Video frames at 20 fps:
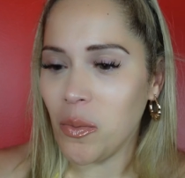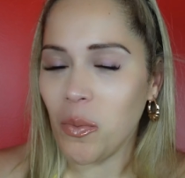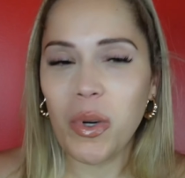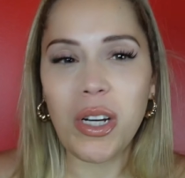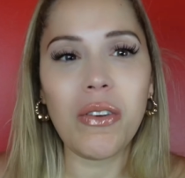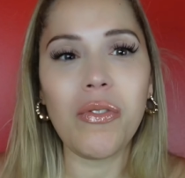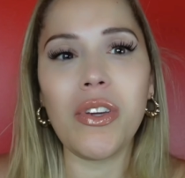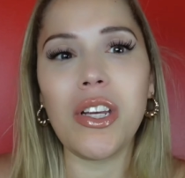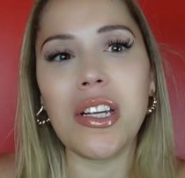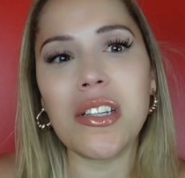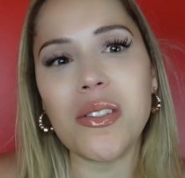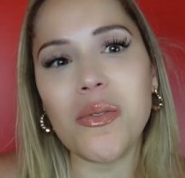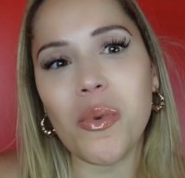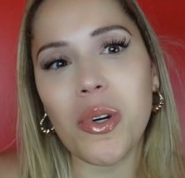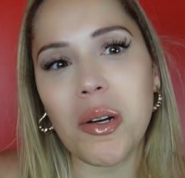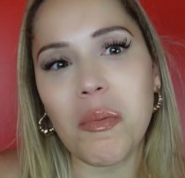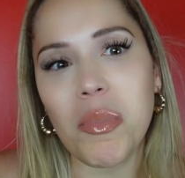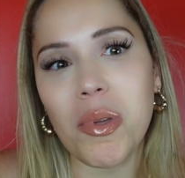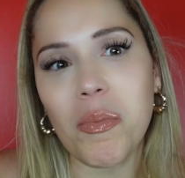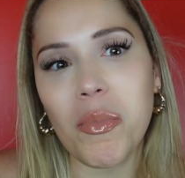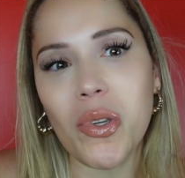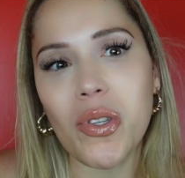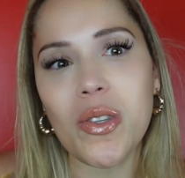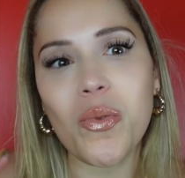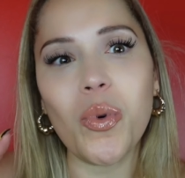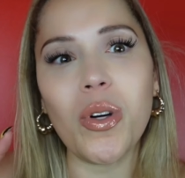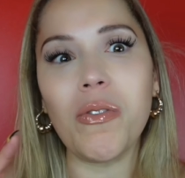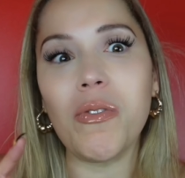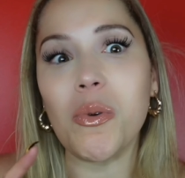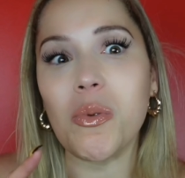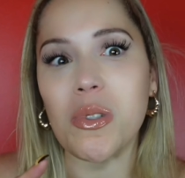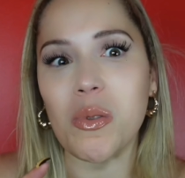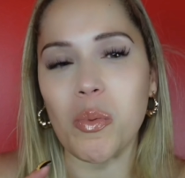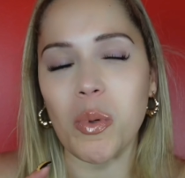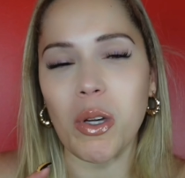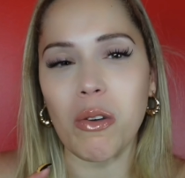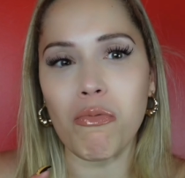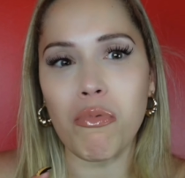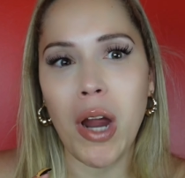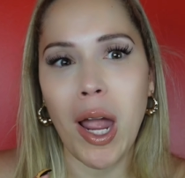What if he doesn't want to be in music? What if he wants
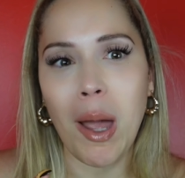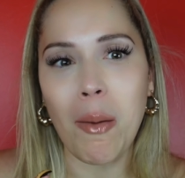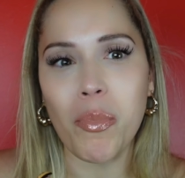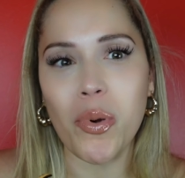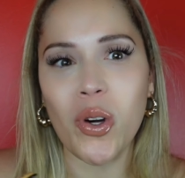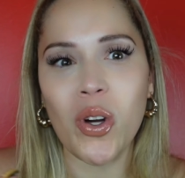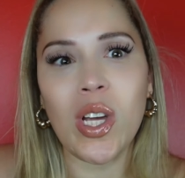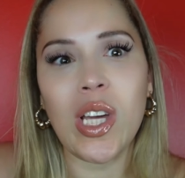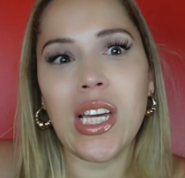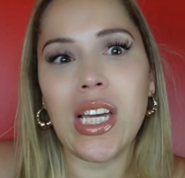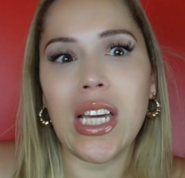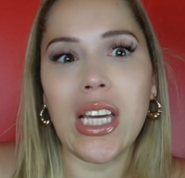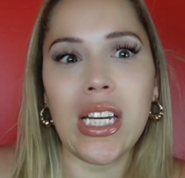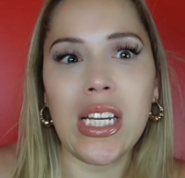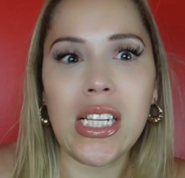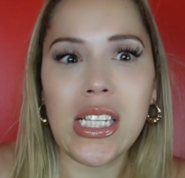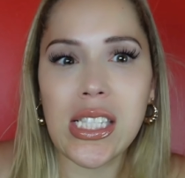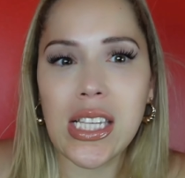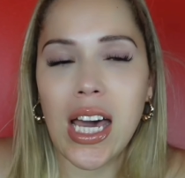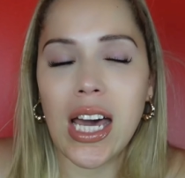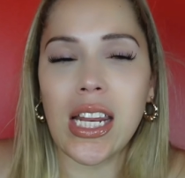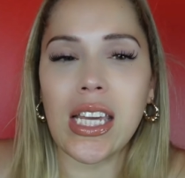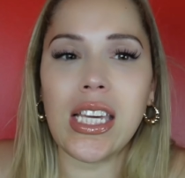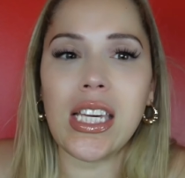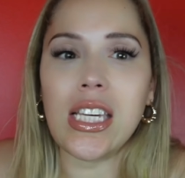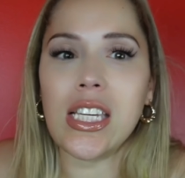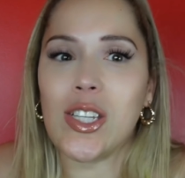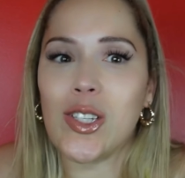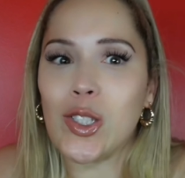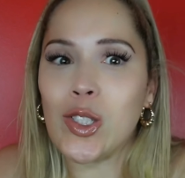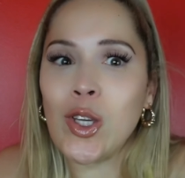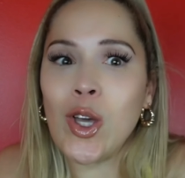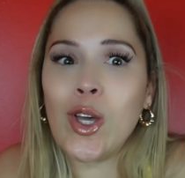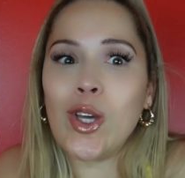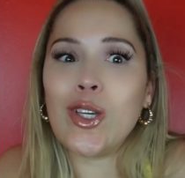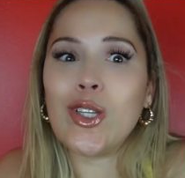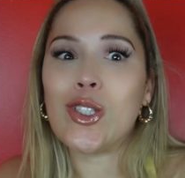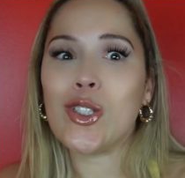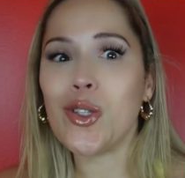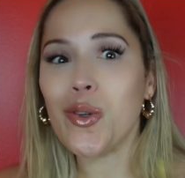to be a rapper and he's got to get his
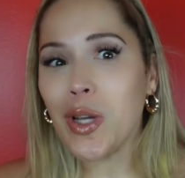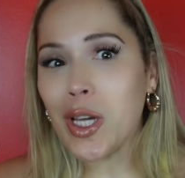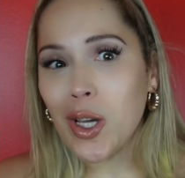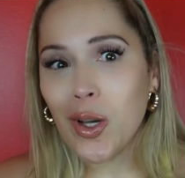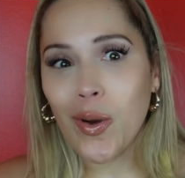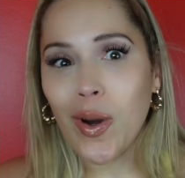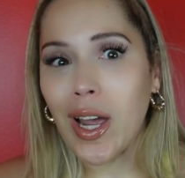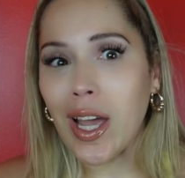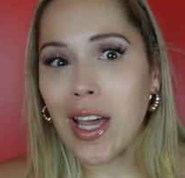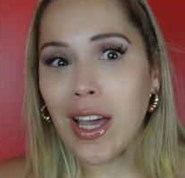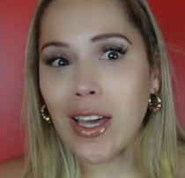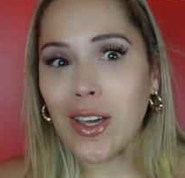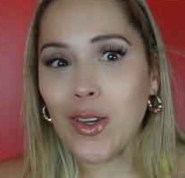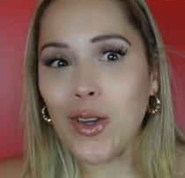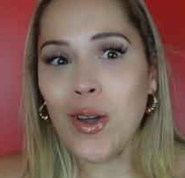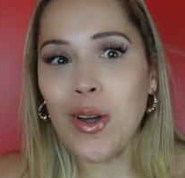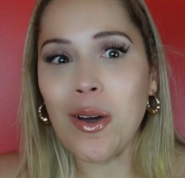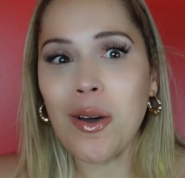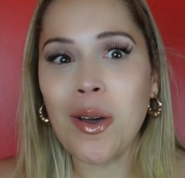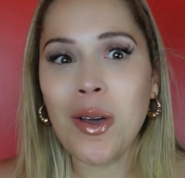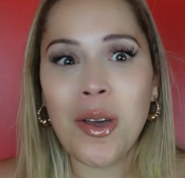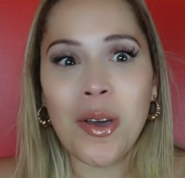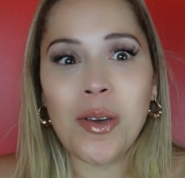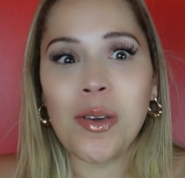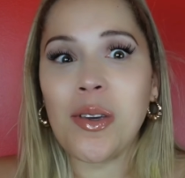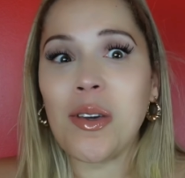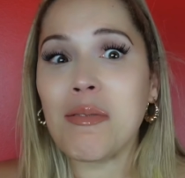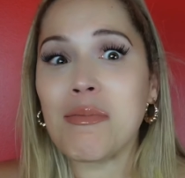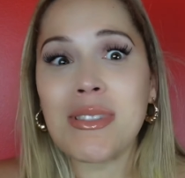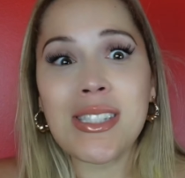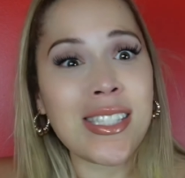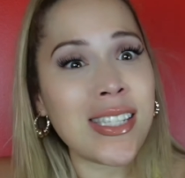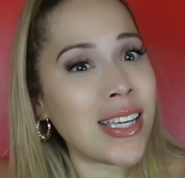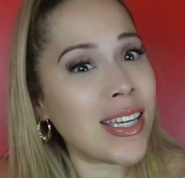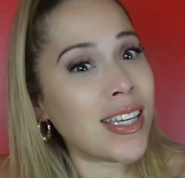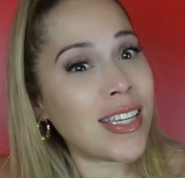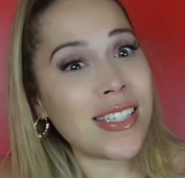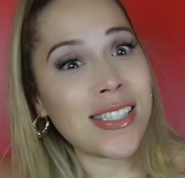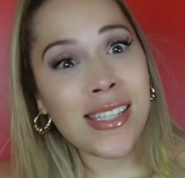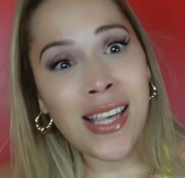street cred? You know what I'm
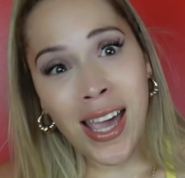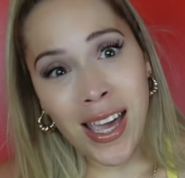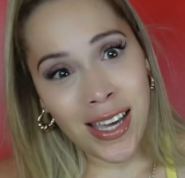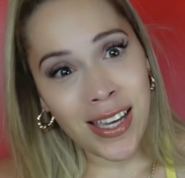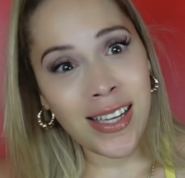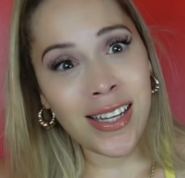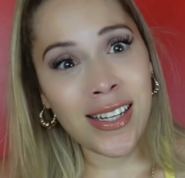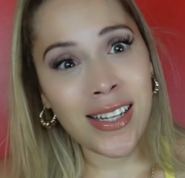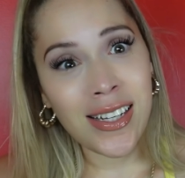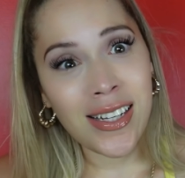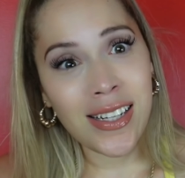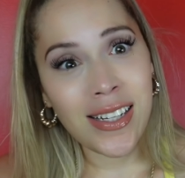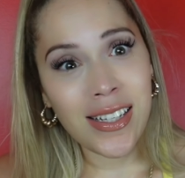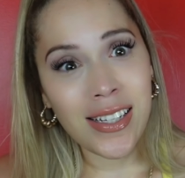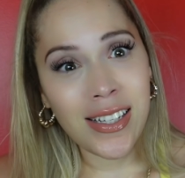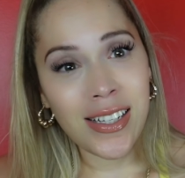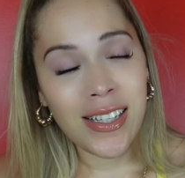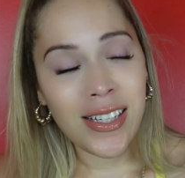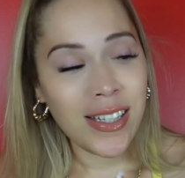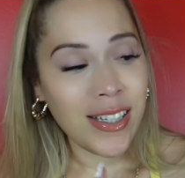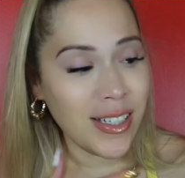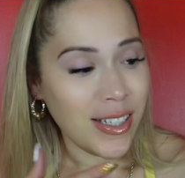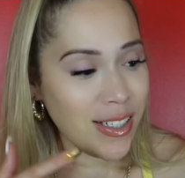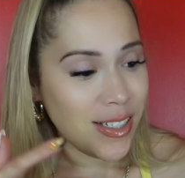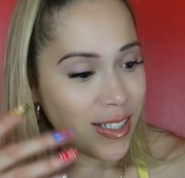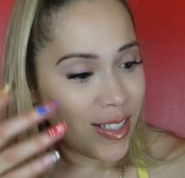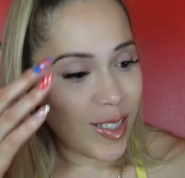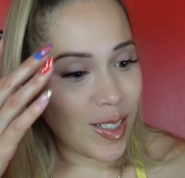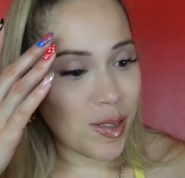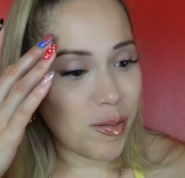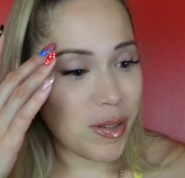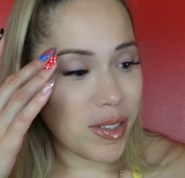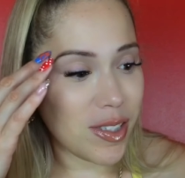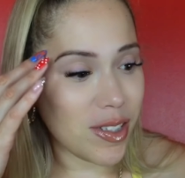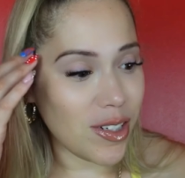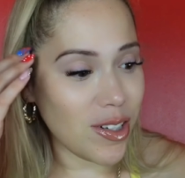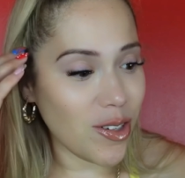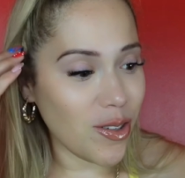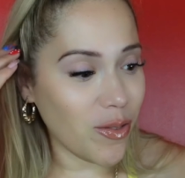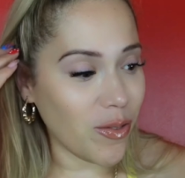saying?
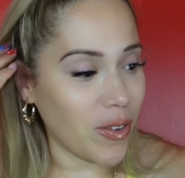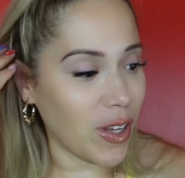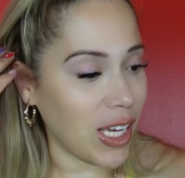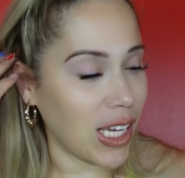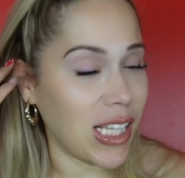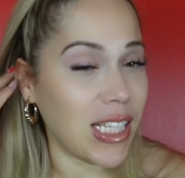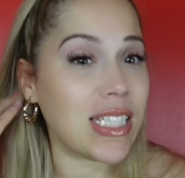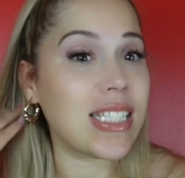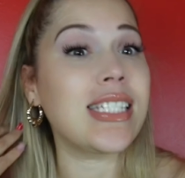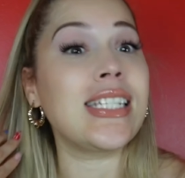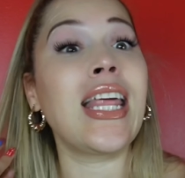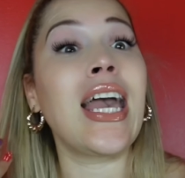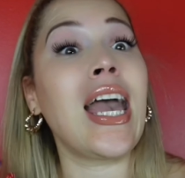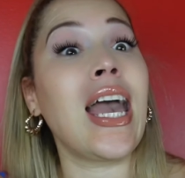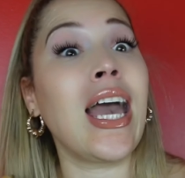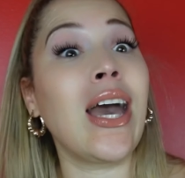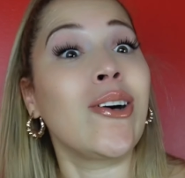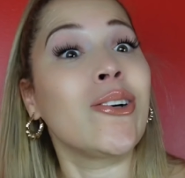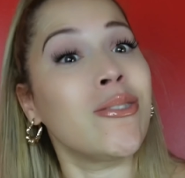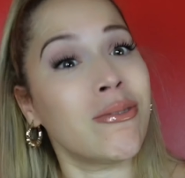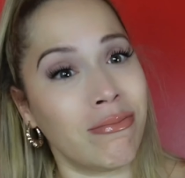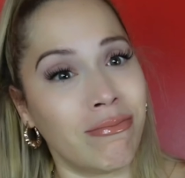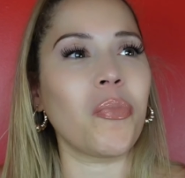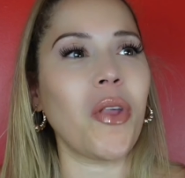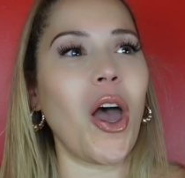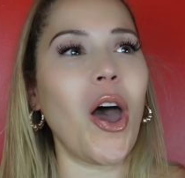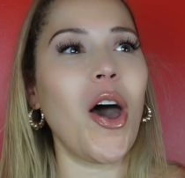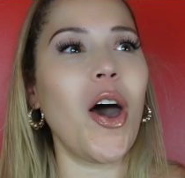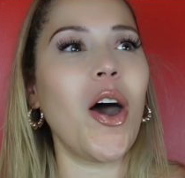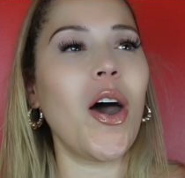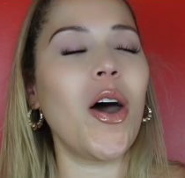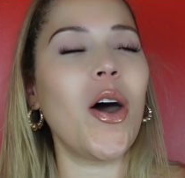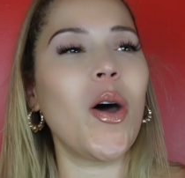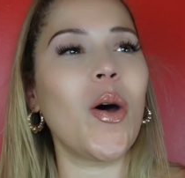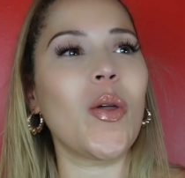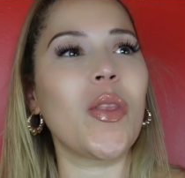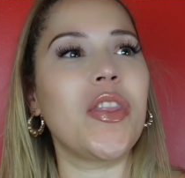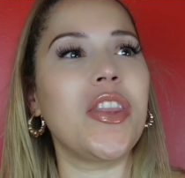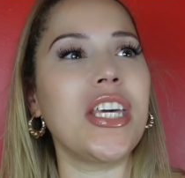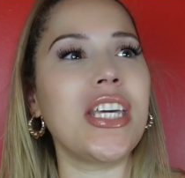Spencer, don't fail us now.
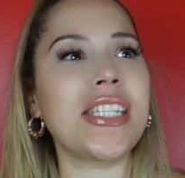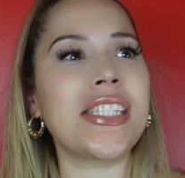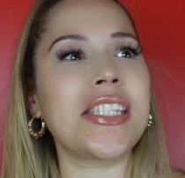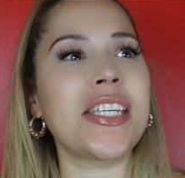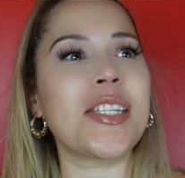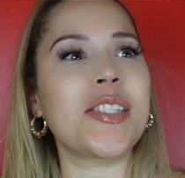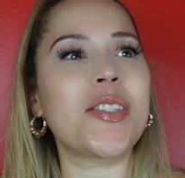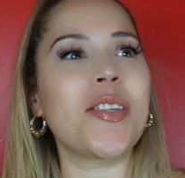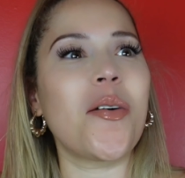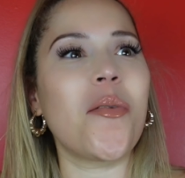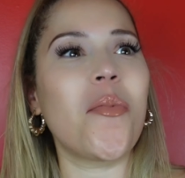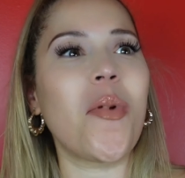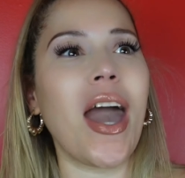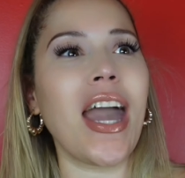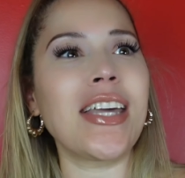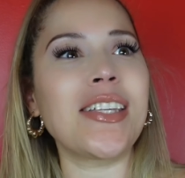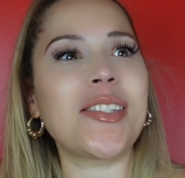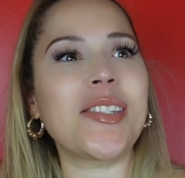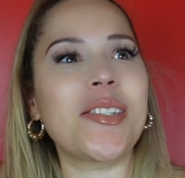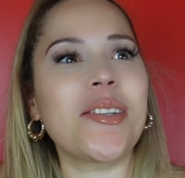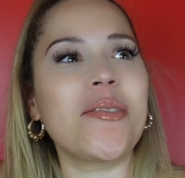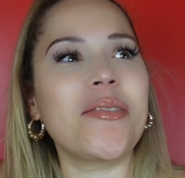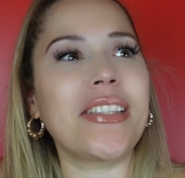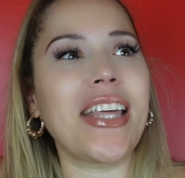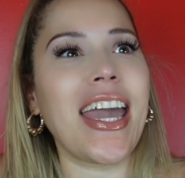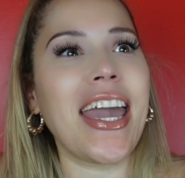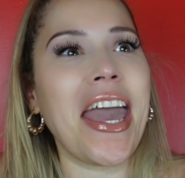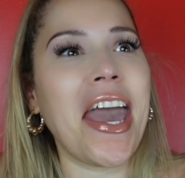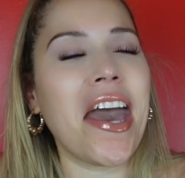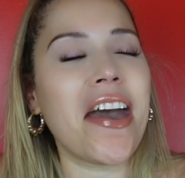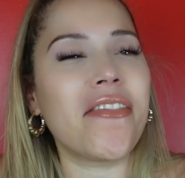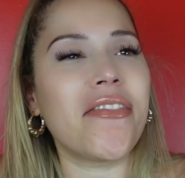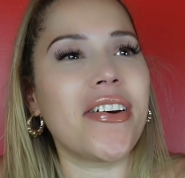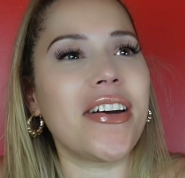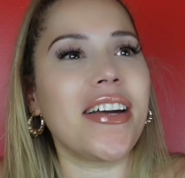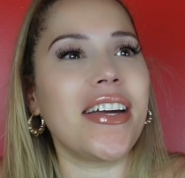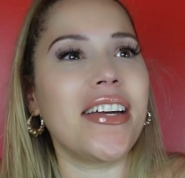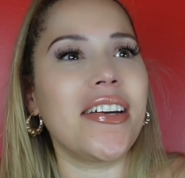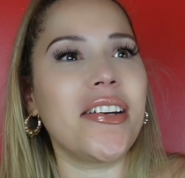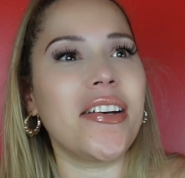Oh, this is the white suit they have
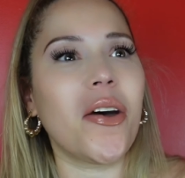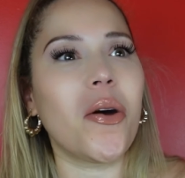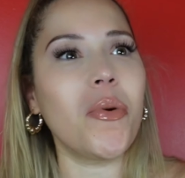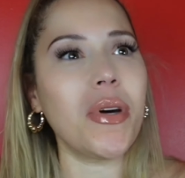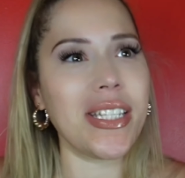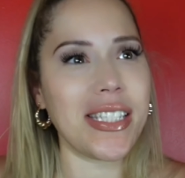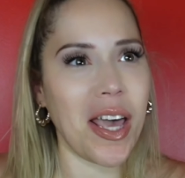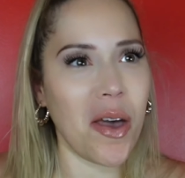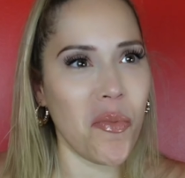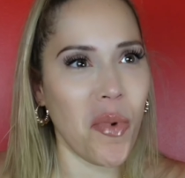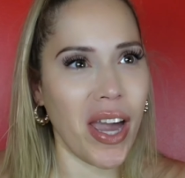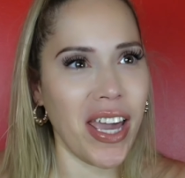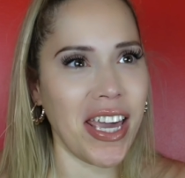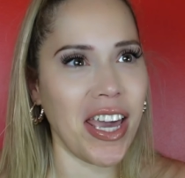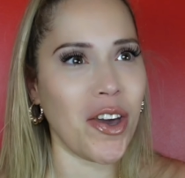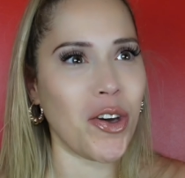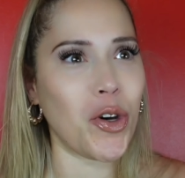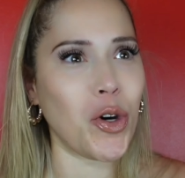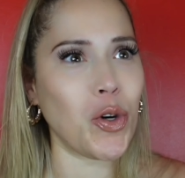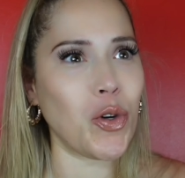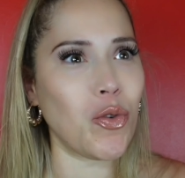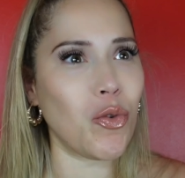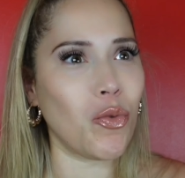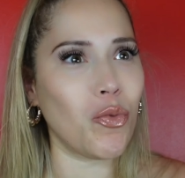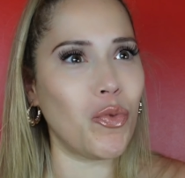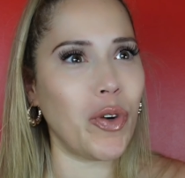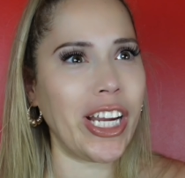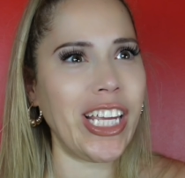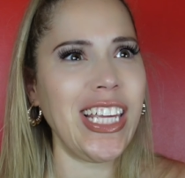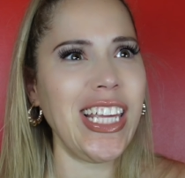her in. Oh, is that white and cream?